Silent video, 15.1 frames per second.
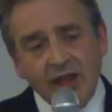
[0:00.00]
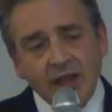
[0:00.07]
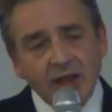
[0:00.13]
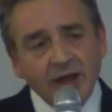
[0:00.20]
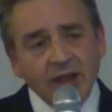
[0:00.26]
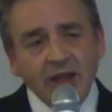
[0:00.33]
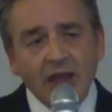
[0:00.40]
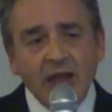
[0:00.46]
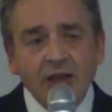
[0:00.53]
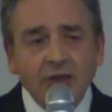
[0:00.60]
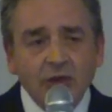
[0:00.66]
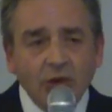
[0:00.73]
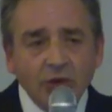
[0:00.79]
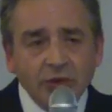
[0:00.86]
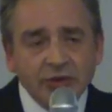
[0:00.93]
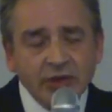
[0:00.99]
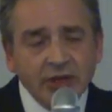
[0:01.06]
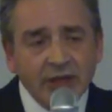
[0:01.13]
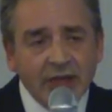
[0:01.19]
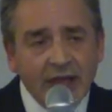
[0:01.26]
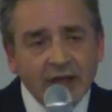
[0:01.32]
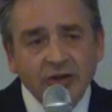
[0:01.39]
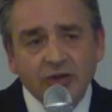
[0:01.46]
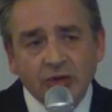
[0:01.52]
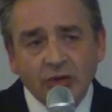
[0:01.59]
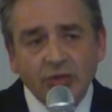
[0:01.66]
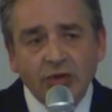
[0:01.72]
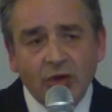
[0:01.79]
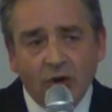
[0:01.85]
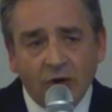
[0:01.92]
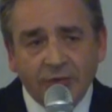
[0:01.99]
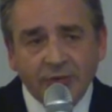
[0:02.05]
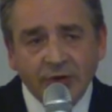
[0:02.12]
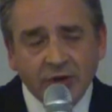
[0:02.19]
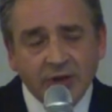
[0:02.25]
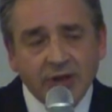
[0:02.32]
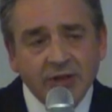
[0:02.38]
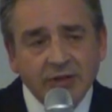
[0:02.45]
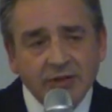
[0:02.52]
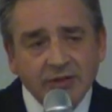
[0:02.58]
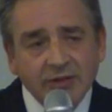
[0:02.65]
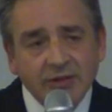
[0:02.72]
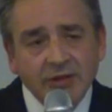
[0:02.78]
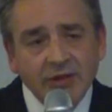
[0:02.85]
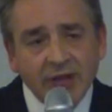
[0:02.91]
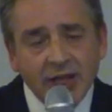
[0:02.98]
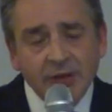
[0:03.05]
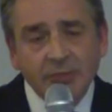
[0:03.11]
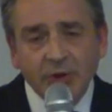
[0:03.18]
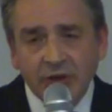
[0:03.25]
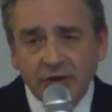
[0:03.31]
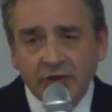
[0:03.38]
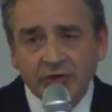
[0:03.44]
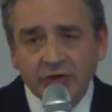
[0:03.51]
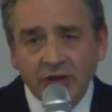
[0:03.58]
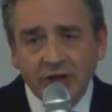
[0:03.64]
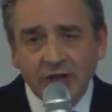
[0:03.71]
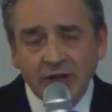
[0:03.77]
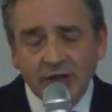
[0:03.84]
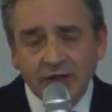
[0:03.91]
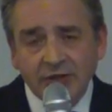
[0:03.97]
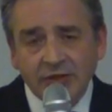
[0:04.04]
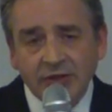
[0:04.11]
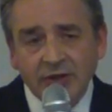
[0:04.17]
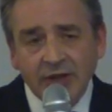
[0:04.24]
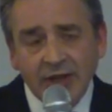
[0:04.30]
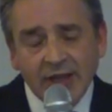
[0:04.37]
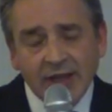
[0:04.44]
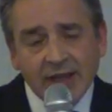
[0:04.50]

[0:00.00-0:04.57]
And a guy called Andrew Norfolk, a British journalist,